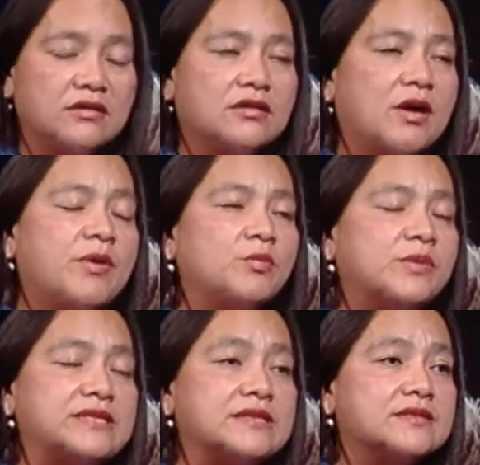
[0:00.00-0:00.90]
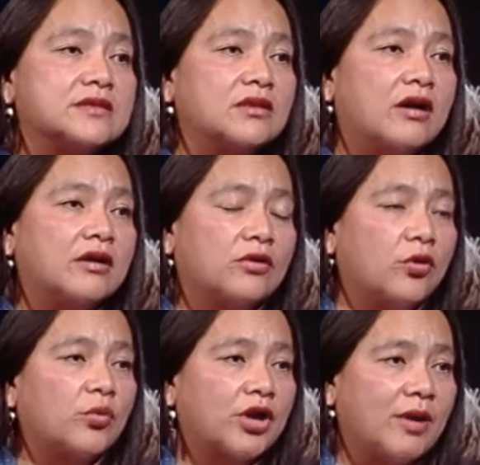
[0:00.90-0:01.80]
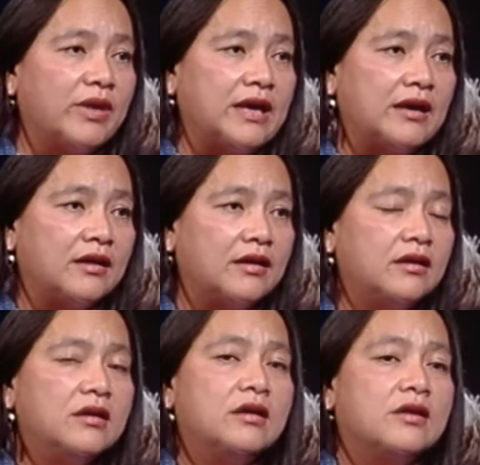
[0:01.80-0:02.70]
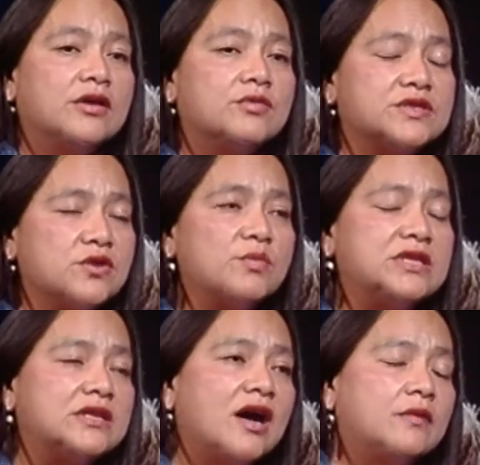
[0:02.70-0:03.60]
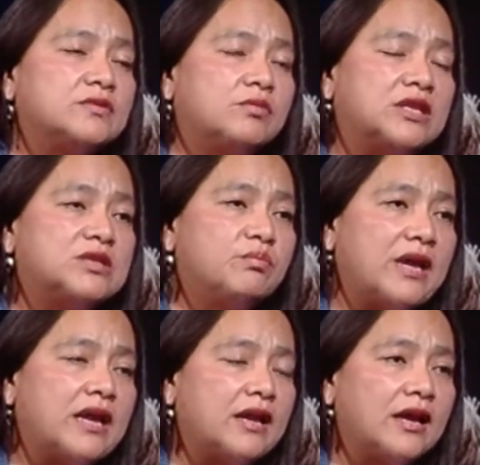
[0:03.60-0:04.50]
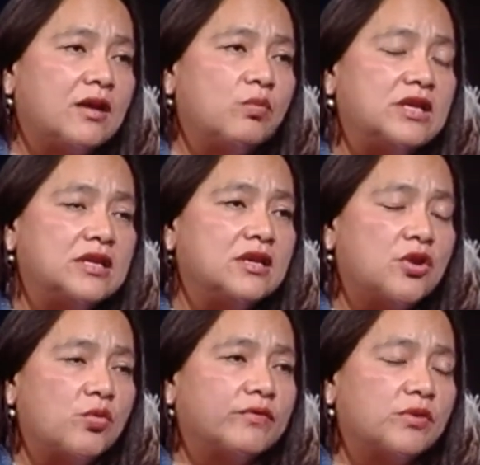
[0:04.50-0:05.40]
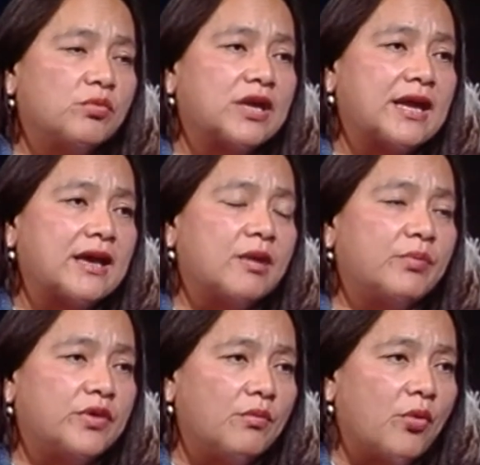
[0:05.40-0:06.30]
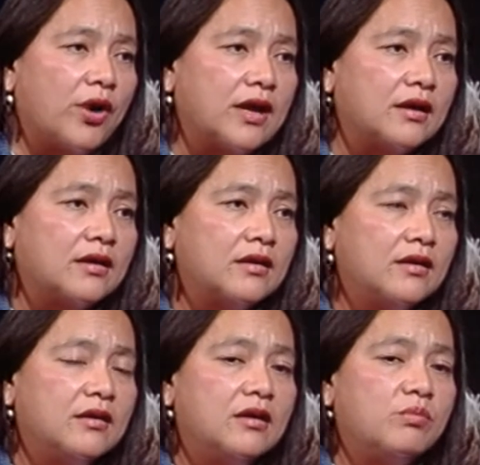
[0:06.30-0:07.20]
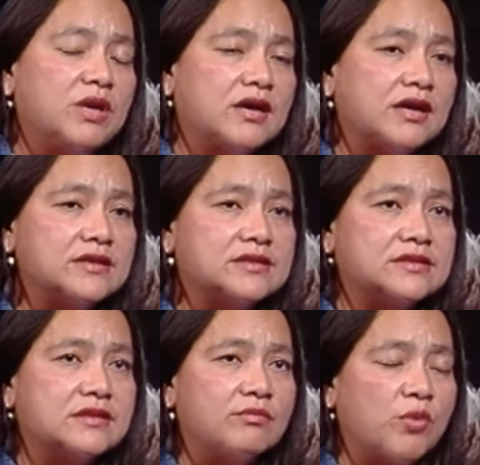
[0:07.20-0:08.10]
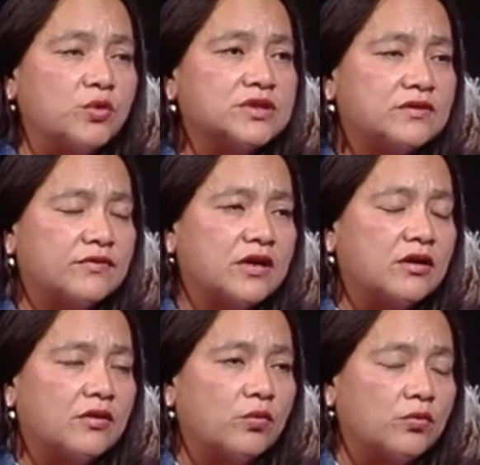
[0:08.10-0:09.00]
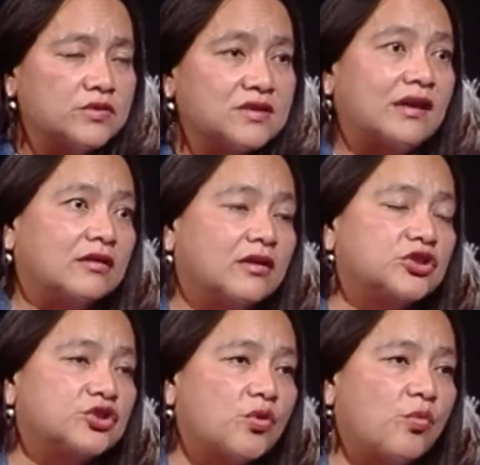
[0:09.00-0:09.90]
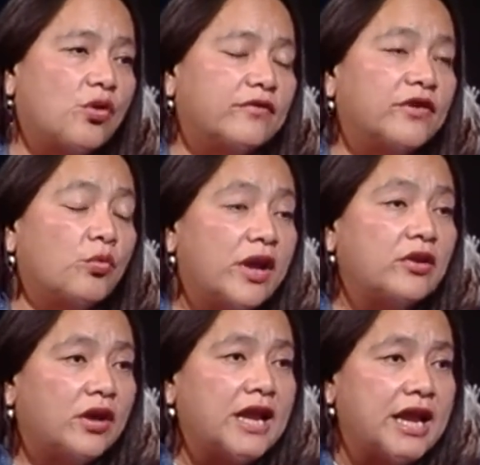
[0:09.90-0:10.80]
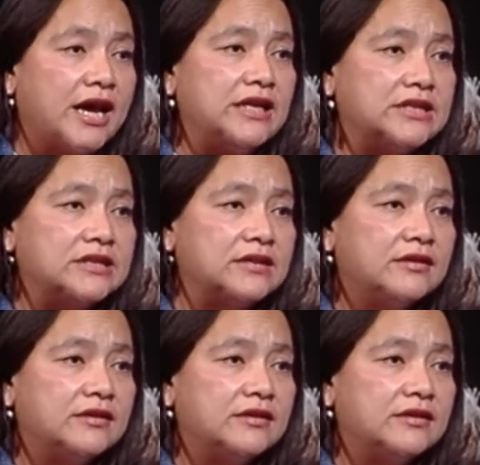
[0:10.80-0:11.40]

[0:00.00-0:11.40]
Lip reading: come out by 6 o'clock or we're coming in. There were so many times we went to bed at night and we didn't know if we were getting up in the morning because most of their psychological warfare went on at night.